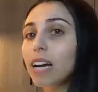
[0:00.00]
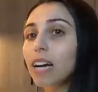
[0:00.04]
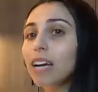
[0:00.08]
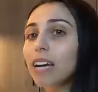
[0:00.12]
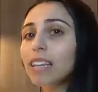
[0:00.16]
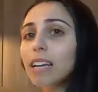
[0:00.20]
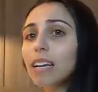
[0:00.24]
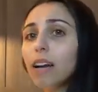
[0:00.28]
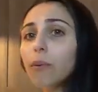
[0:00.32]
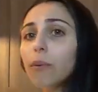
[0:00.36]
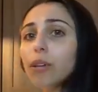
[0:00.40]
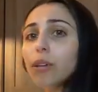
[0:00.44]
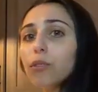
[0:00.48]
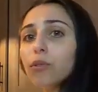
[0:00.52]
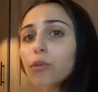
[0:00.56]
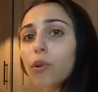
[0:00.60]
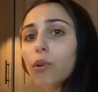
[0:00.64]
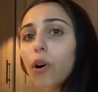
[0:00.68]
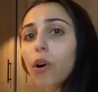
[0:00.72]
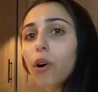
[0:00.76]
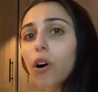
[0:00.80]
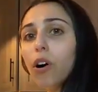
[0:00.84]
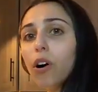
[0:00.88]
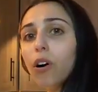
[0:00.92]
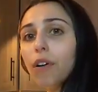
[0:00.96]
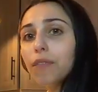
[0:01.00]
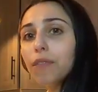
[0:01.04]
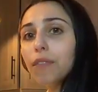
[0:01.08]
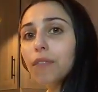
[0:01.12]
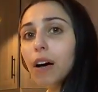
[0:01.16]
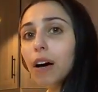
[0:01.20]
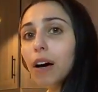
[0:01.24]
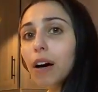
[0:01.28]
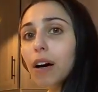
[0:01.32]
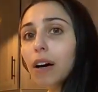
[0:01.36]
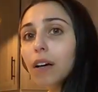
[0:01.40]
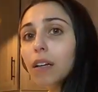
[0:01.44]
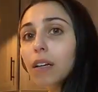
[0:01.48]
I think I went through all
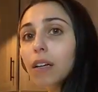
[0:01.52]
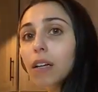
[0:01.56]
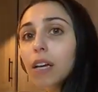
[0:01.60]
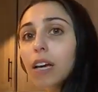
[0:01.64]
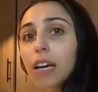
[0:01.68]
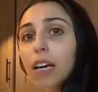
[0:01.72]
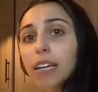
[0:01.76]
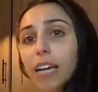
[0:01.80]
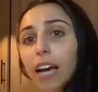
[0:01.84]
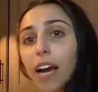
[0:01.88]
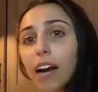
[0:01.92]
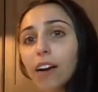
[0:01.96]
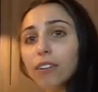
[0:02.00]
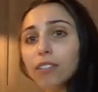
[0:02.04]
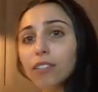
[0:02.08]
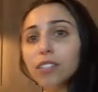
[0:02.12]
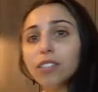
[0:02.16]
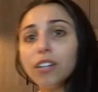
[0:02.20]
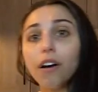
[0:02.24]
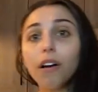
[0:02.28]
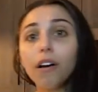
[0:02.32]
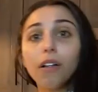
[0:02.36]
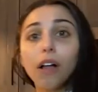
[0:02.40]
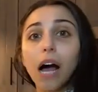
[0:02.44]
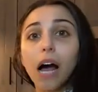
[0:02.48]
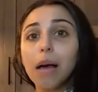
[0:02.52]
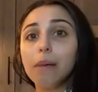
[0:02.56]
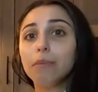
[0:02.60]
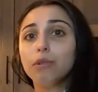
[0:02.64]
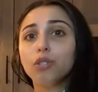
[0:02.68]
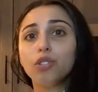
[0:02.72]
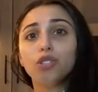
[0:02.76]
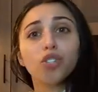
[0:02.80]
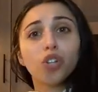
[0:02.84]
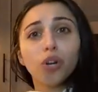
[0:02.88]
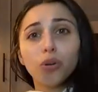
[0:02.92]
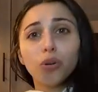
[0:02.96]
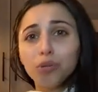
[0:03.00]
the carousel. I'm
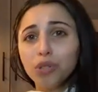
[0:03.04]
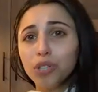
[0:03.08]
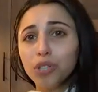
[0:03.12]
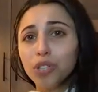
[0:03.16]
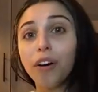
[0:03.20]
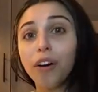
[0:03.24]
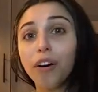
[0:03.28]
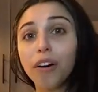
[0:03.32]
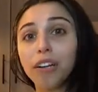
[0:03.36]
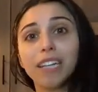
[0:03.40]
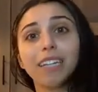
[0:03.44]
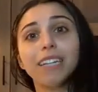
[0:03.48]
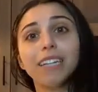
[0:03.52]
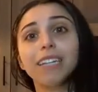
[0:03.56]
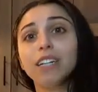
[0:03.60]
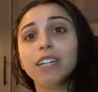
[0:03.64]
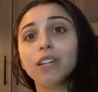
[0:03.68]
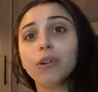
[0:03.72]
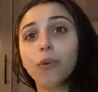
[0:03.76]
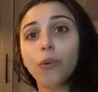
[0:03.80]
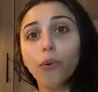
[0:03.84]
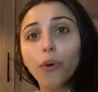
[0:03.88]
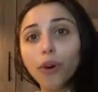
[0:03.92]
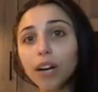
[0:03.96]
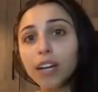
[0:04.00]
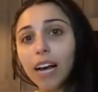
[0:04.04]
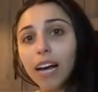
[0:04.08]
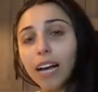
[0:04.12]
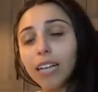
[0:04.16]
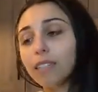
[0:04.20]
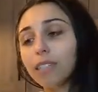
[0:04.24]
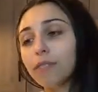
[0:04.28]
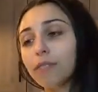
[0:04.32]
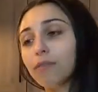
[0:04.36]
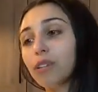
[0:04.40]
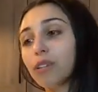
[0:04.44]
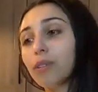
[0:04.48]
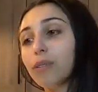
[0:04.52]
so sorry that I didn't organize
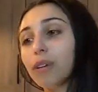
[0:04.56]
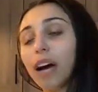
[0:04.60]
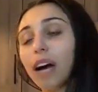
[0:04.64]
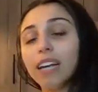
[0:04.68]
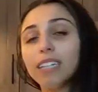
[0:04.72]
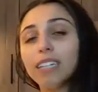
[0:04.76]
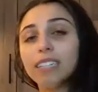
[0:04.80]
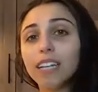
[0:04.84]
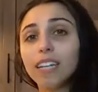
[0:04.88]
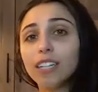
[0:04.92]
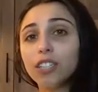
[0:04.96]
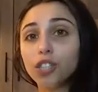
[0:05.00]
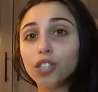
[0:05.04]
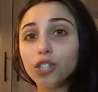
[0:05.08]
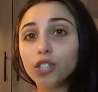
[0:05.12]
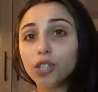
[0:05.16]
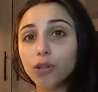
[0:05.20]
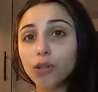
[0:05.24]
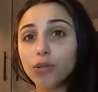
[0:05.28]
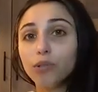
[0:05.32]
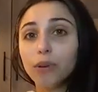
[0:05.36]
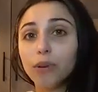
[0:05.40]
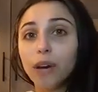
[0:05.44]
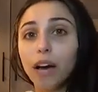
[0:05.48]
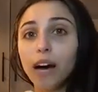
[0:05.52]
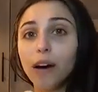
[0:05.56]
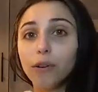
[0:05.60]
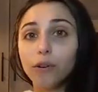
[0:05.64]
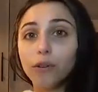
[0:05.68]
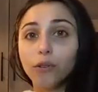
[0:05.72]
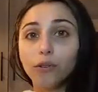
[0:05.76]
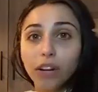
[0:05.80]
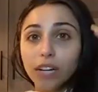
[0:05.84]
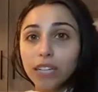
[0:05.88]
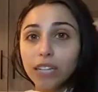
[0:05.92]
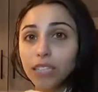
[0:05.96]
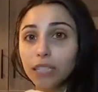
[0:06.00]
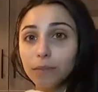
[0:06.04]
it for you guys. That just shows you how
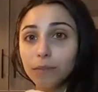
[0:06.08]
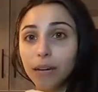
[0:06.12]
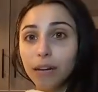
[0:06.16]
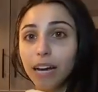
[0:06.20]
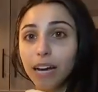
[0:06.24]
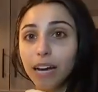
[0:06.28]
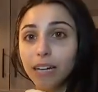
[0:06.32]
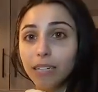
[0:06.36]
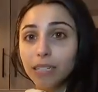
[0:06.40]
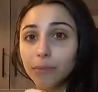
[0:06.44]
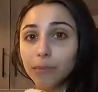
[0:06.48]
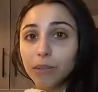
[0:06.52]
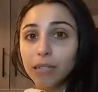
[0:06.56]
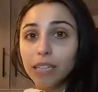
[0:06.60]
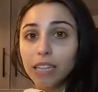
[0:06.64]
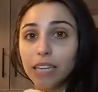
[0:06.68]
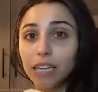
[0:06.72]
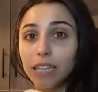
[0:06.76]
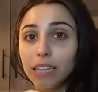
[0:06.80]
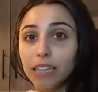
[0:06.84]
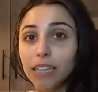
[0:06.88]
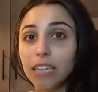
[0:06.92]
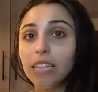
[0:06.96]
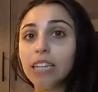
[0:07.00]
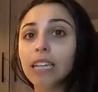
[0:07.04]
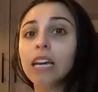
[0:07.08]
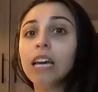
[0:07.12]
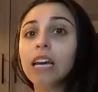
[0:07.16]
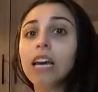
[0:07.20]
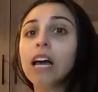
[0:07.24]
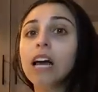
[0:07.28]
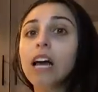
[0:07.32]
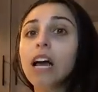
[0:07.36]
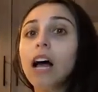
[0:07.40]
crazy my head has been lately.